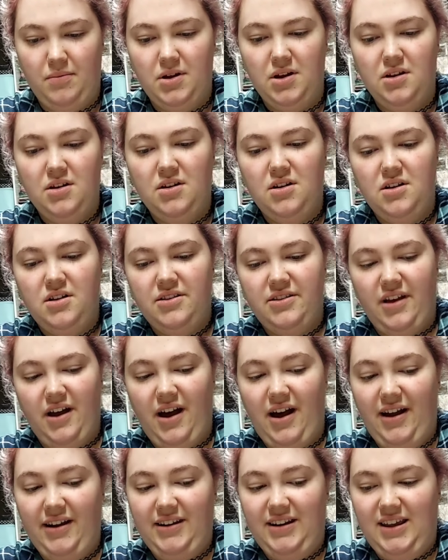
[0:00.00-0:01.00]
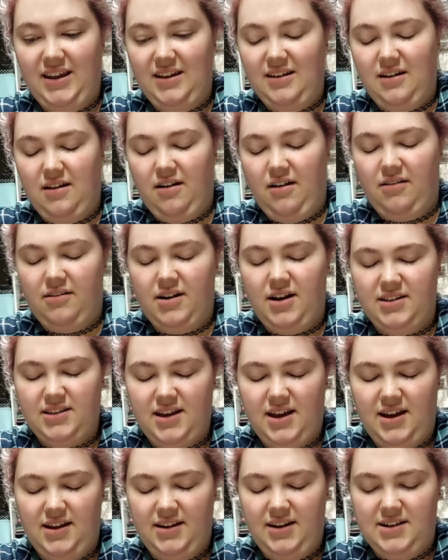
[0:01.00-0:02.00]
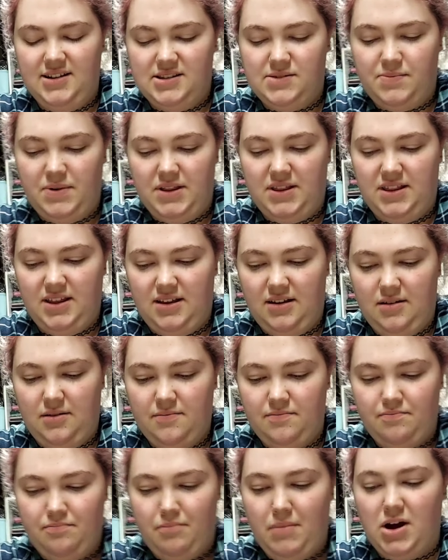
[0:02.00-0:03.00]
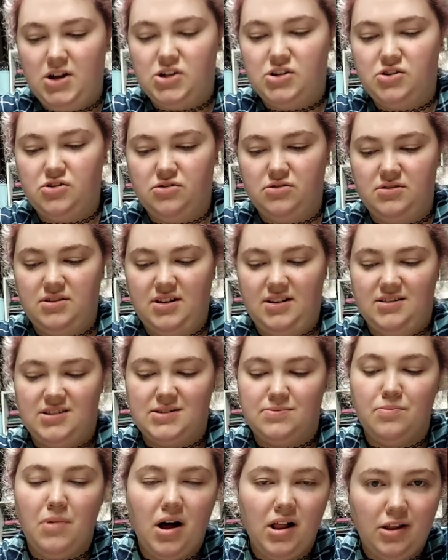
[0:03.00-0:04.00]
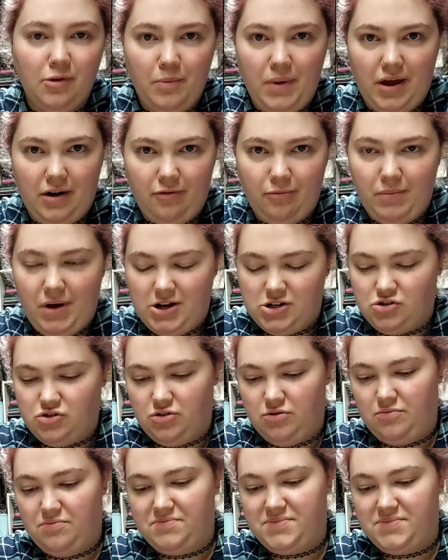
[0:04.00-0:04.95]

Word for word: the onion or not the onions but the mush the small amount of mushrooms